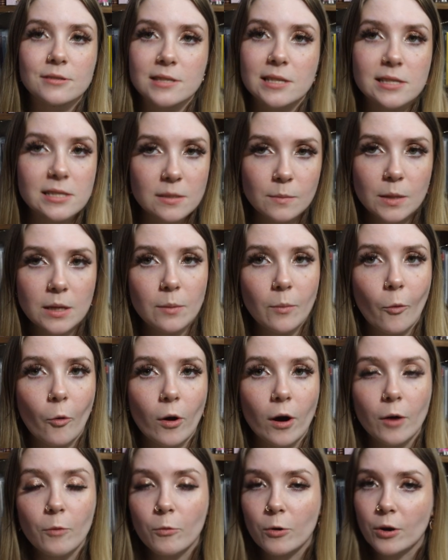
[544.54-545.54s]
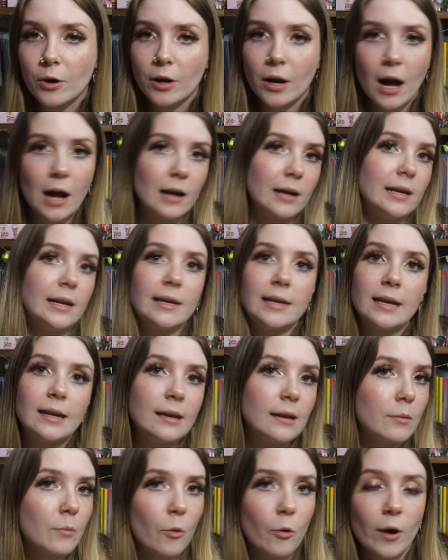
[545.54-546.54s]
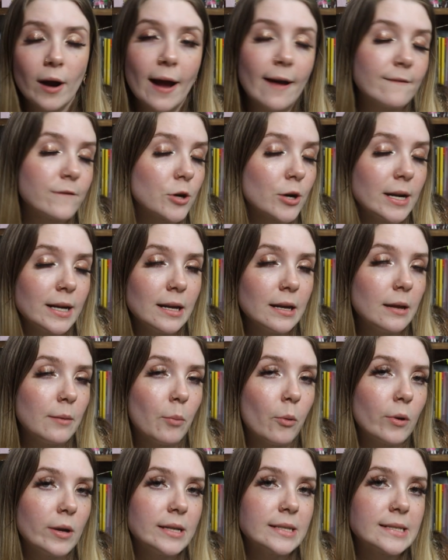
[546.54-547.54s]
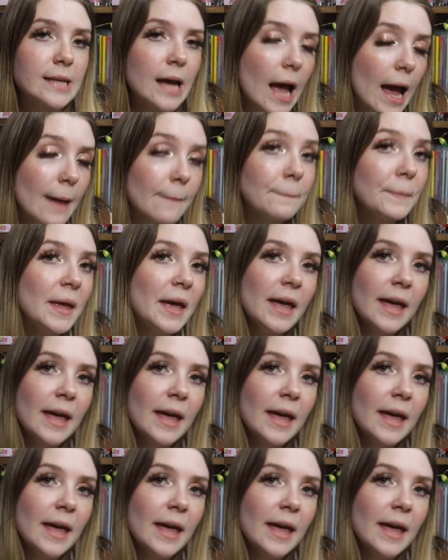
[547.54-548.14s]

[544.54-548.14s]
our system anymore. We're not going to get any more ever at any point in time.